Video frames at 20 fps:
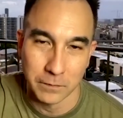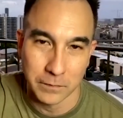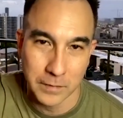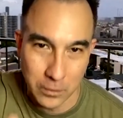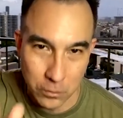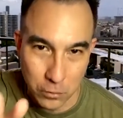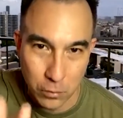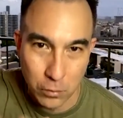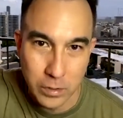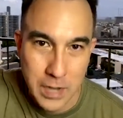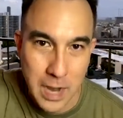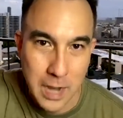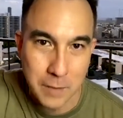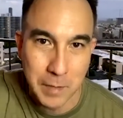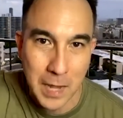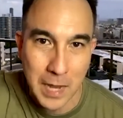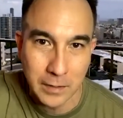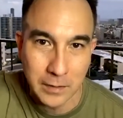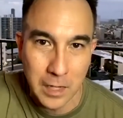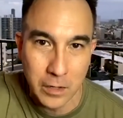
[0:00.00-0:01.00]
that you were
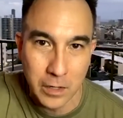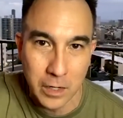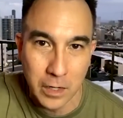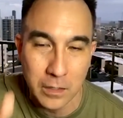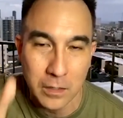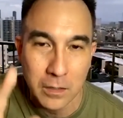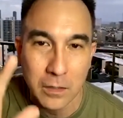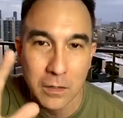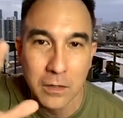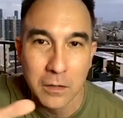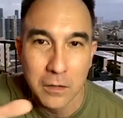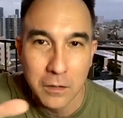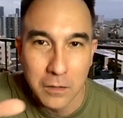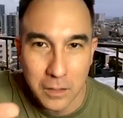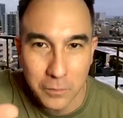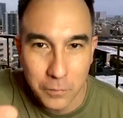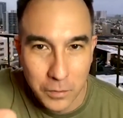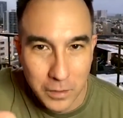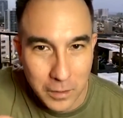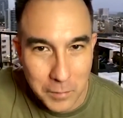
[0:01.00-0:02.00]
not blacked out on.
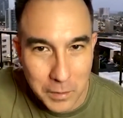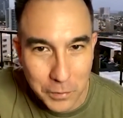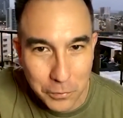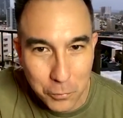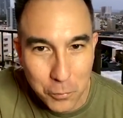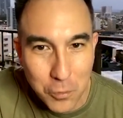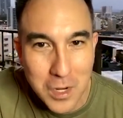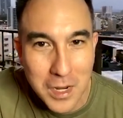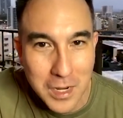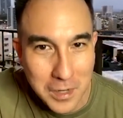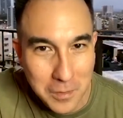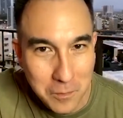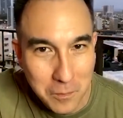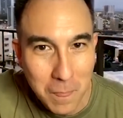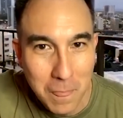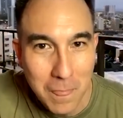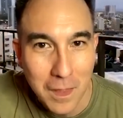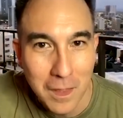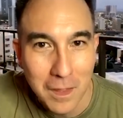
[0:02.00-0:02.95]
If you give me 3.